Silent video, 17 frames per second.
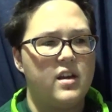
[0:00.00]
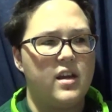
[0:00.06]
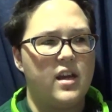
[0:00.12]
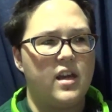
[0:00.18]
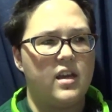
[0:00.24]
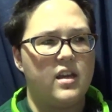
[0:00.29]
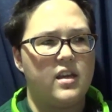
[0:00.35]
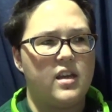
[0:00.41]

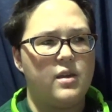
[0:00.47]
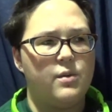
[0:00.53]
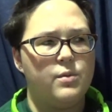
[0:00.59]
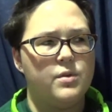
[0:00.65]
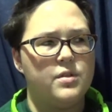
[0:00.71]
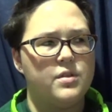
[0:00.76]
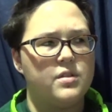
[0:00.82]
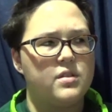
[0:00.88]
He
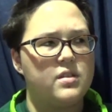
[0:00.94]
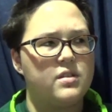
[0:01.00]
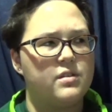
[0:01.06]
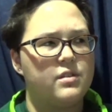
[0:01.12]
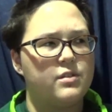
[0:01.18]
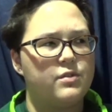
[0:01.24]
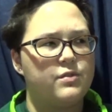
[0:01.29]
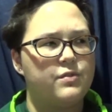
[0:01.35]
was
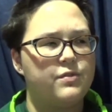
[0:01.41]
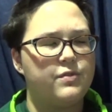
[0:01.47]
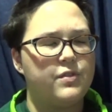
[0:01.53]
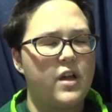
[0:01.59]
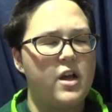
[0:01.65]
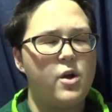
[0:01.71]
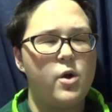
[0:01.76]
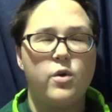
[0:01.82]

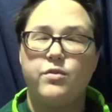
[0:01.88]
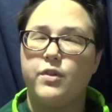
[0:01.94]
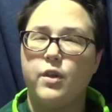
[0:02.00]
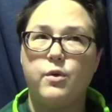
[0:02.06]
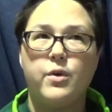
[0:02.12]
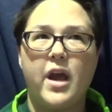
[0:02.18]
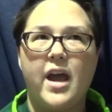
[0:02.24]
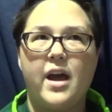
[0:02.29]

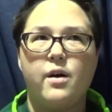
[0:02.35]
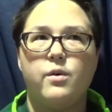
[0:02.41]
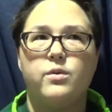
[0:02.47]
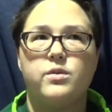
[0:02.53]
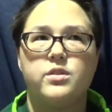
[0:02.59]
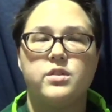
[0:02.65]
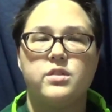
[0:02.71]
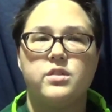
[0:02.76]
flown
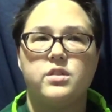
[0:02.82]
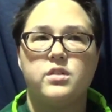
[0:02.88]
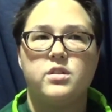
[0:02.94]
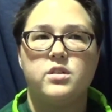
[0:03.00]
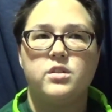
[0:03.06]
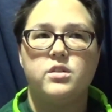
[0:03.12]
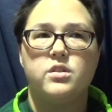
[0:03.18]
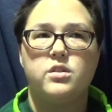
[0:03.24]
out
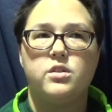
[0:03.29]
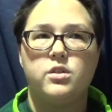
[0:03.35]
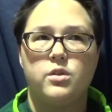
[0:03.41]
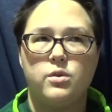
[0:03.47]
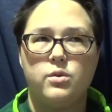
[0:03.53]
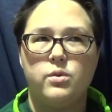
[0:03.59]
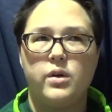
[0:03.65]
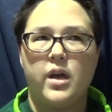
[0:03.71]

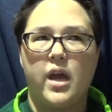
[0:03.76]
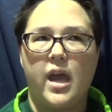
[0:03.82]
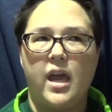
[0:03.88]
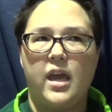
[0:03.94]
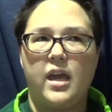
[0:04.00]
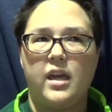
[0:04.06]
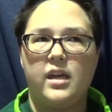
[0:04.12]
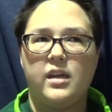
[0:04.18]
to
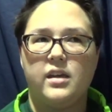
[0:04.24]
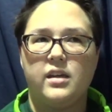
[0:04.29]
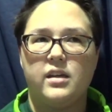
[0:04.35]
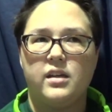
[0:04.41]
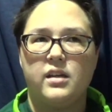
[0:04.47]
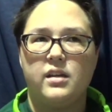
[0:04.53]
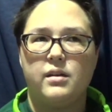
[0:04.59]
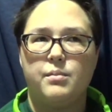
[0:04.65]
a
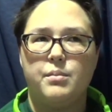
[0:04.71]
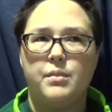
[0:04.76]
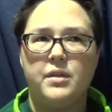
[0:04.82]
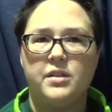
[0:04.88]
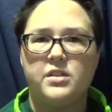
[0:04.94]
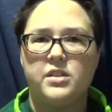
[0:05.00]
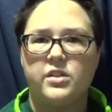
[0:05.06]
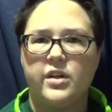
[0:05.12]

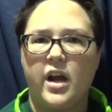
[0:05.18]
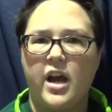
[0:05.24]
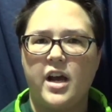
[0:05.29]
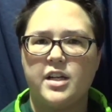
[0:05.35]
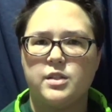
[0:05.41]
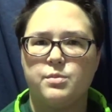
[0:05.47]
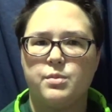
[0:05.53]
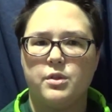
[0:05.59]
military
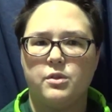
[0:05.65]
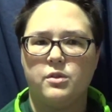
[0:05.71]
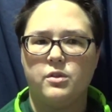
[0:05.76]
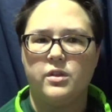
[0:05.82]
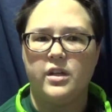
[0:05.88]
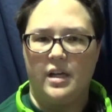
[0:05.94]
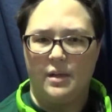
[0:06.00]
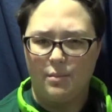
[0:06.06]

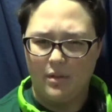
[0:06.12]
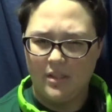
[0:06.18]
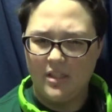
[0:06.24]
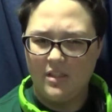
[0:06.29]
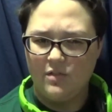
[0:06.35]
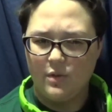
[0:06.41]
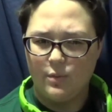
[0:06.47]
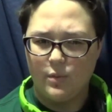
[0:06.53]
hospital. I
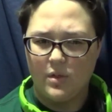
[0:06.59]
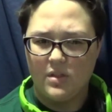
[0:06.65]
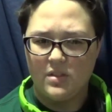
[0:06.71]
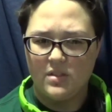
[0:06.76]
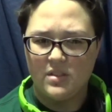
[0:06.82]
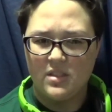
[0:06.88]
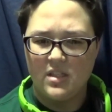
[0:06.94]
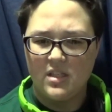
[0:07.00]
believe it
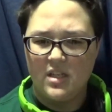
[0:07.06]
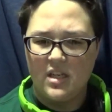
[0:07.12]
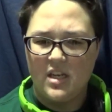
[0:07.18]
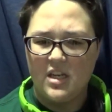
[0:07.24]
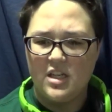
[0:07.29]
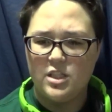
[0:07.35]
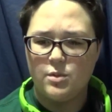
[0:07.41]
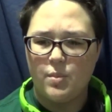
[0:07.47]
was
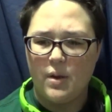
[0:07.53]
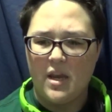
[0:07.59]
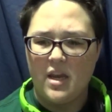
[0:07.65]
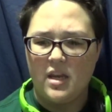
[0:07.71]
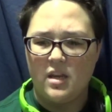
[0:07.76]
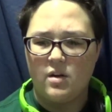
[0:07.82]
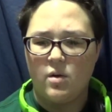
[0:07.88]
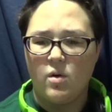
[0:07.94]
in
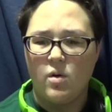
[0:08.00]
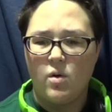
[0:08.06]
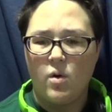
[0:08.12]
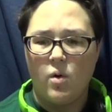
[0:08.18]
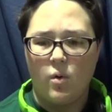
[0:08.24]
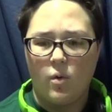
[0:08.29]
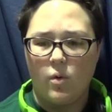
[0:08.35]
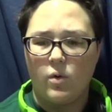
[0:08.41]
Japan,
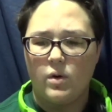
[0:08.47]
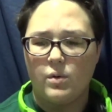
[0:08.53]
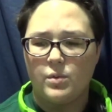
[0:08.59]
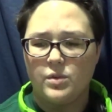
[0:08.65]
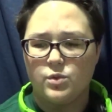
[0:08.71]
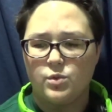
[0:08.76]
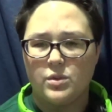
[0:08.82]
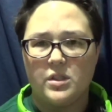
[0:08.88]
or it
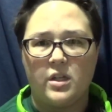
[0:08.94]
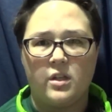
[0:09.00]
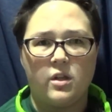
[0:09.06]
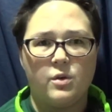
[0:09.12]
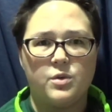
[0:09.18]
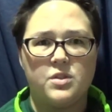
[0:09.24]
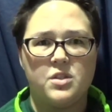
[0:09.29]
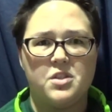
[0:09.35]
was really
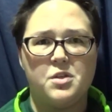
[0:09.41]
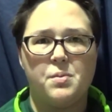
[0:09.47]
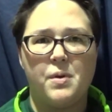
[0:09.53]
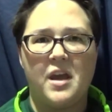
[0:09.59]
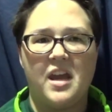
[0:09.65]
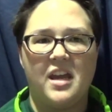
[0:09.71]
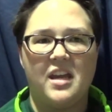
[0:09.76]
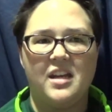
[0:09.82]
close to
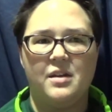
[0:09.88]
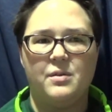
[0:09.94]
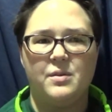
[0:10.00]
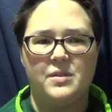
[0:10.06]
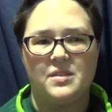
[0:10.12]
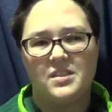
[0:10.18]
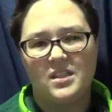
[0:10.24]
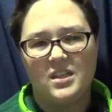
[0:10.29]
Japan. It
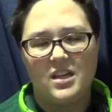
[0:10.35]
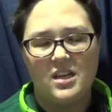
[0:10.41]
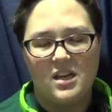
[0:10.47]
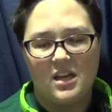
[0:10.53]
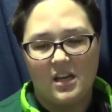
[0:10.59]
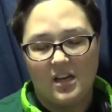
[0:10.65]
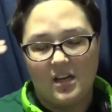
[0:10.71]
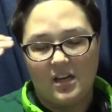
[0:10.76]
was
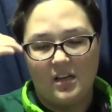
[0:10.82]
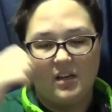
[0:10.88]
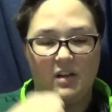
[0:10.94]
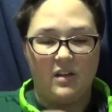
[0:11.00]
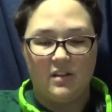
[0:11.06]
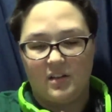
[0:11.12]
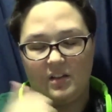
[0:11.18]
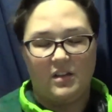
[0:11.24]

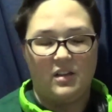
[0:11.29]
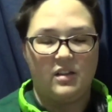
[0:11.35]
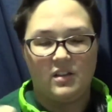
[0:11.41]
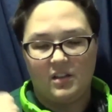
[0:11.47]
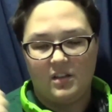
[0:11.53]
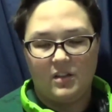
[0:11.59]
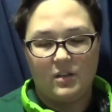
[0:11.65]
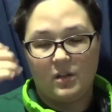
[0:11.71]
on the
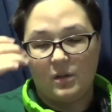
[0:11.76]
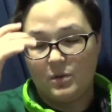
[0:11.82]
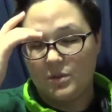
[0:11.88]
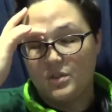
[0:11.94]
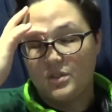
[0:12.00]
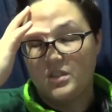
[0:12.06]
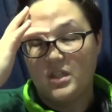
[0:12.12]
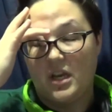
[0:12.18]

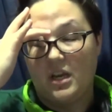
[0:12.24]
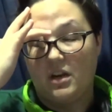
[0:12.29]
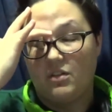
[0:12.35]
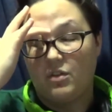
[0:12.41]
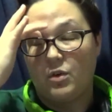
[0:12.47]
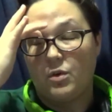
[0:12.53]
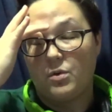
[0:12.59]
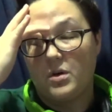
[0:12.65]
closer side
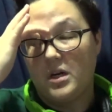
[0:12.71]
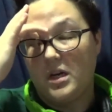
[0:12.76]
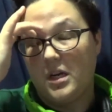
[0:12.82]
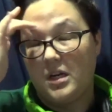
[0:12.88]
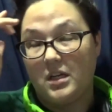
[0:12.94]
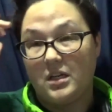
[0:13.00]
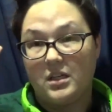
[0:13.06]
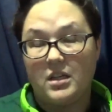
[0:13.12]
of
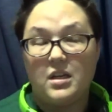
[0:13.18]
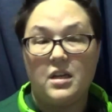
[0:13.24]
Korea.